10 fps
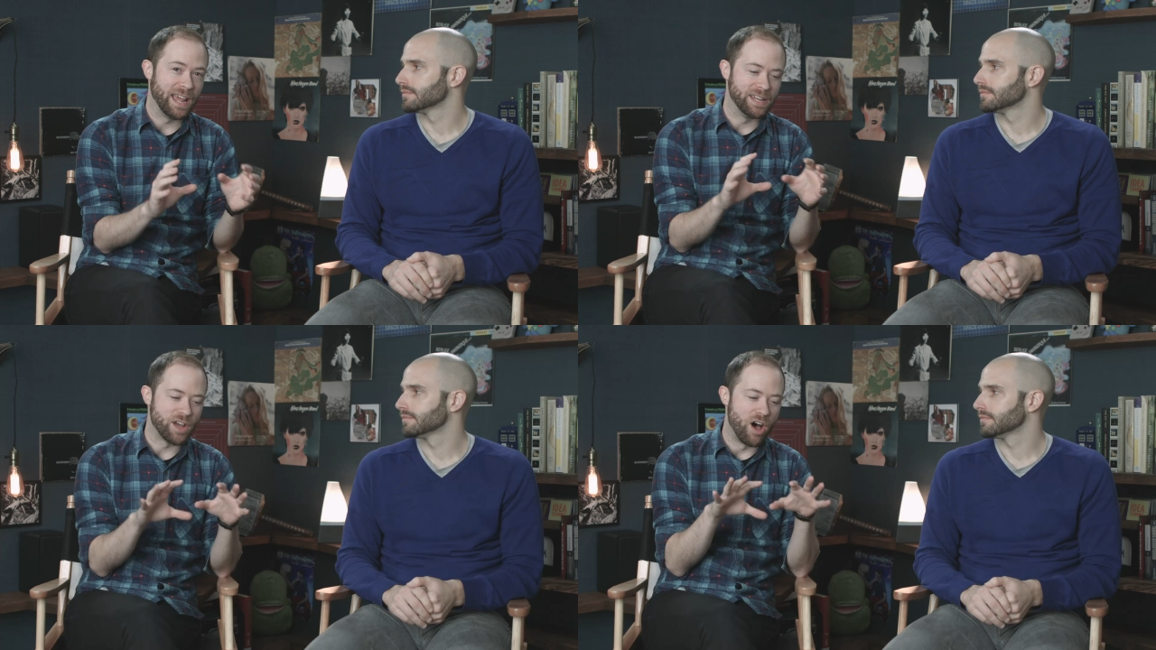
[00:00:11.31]

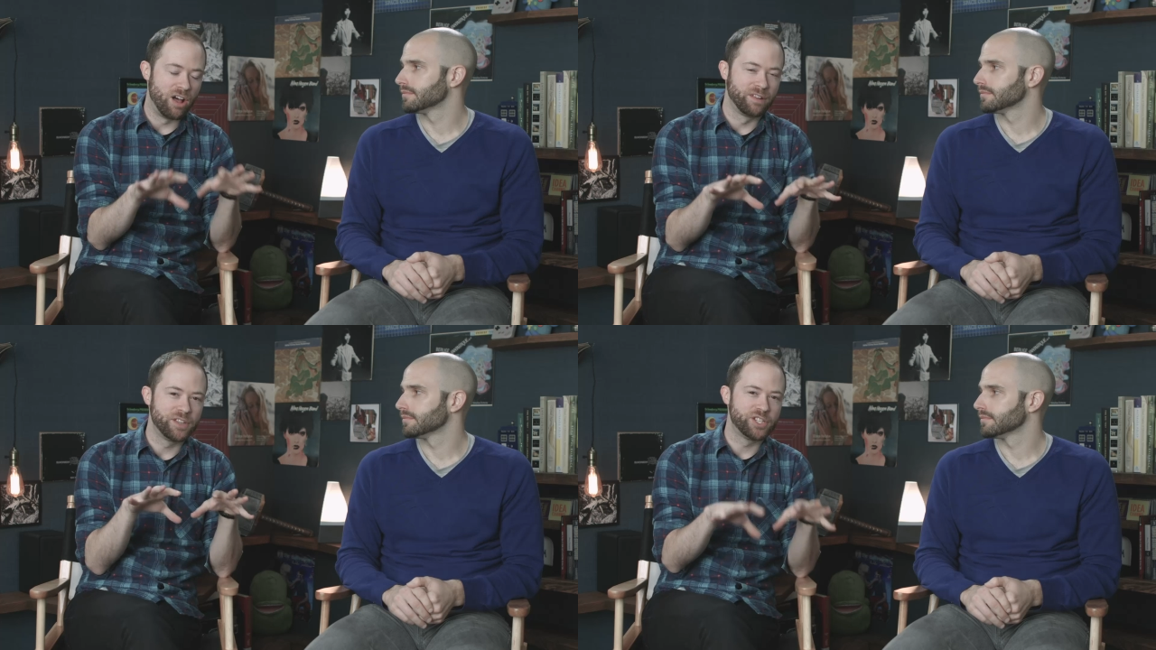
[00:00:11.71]
Speaker 1: and
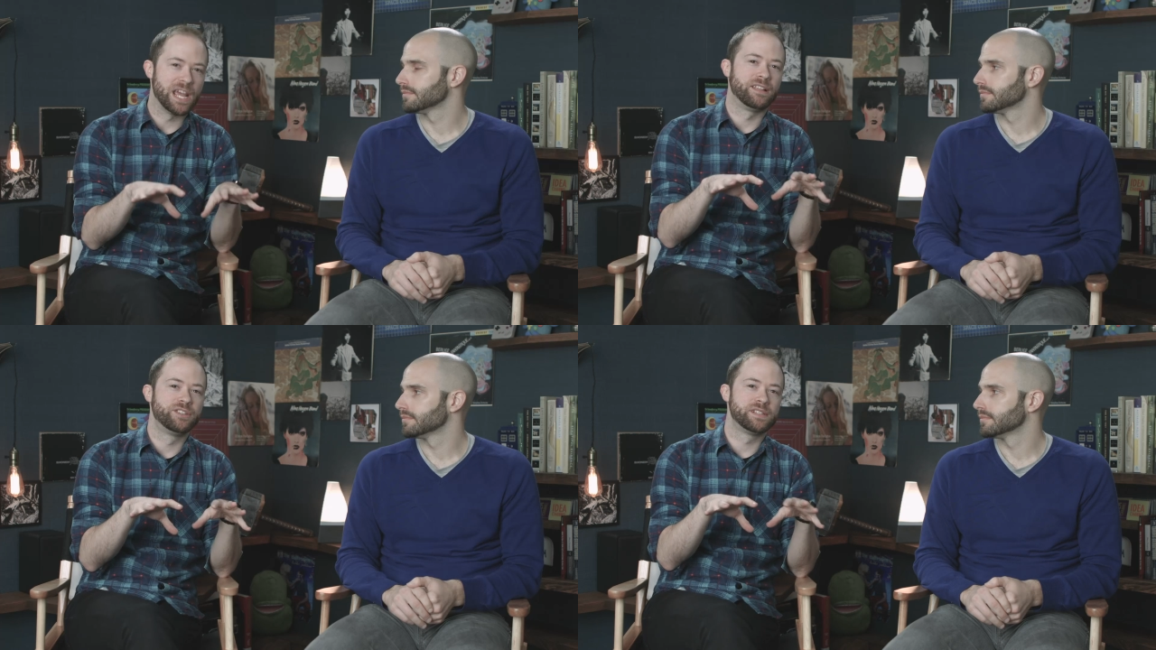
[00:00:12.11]
all of the
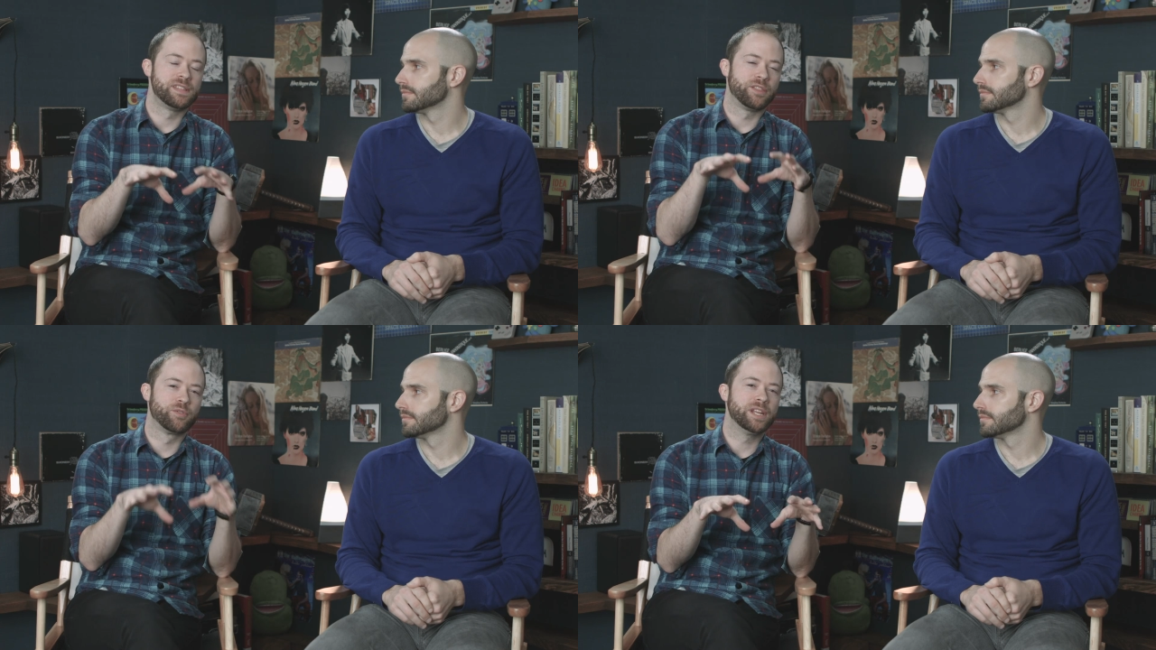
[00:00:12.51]
challenges
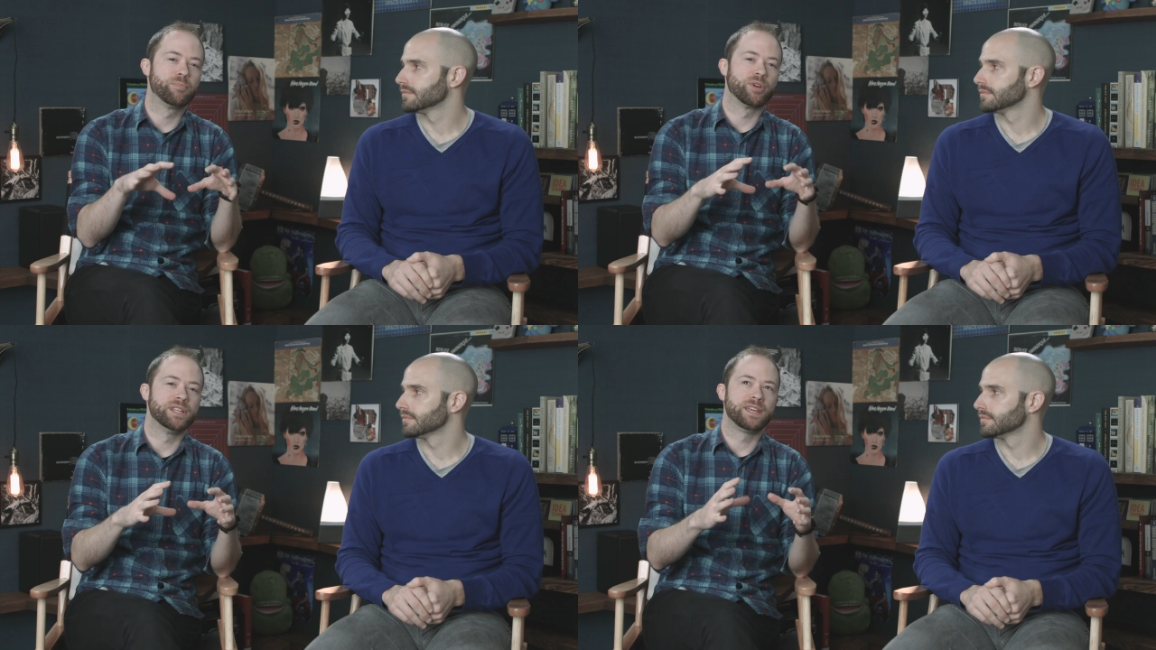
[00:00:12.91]
that
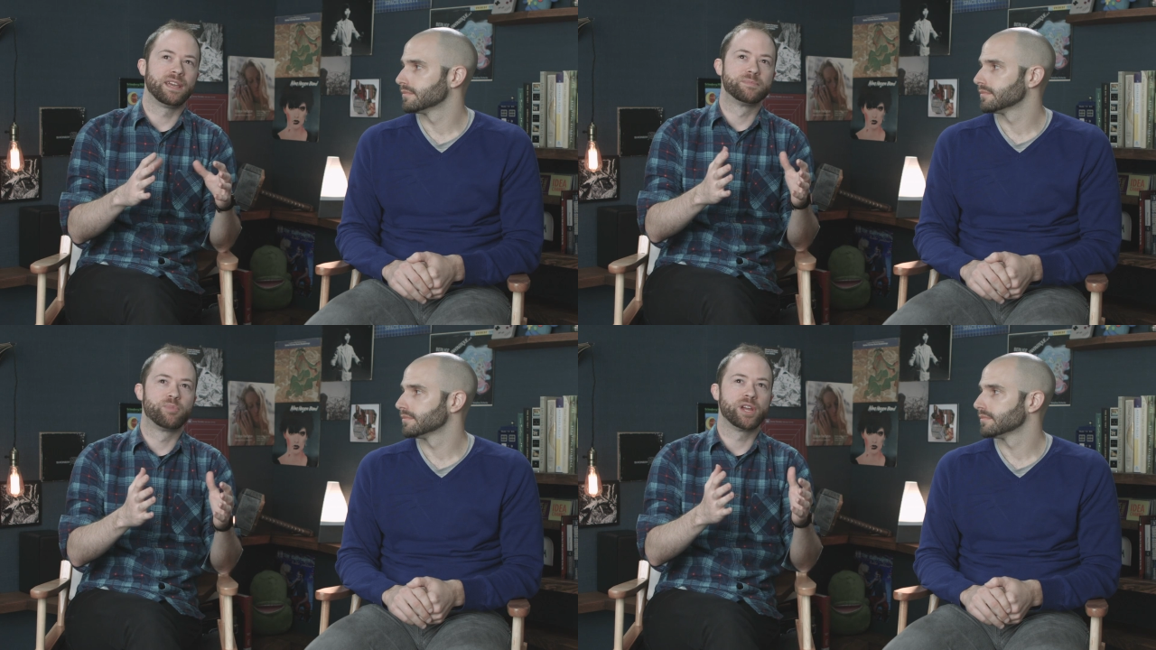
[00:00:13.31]
3D printing
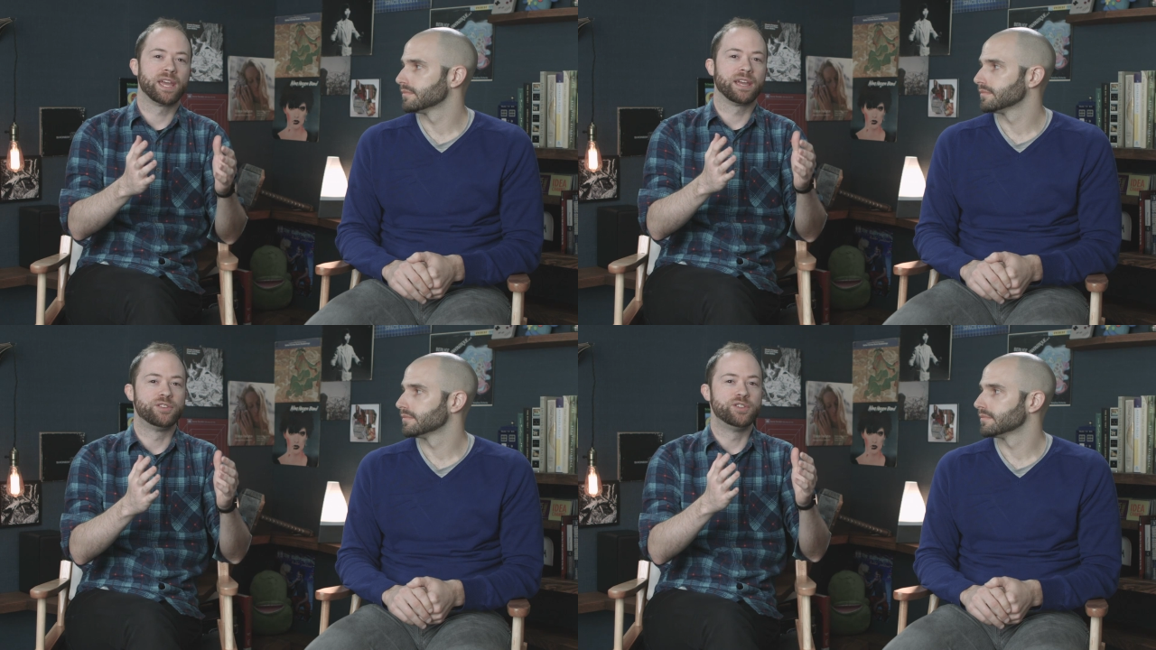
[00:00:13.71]
is bringing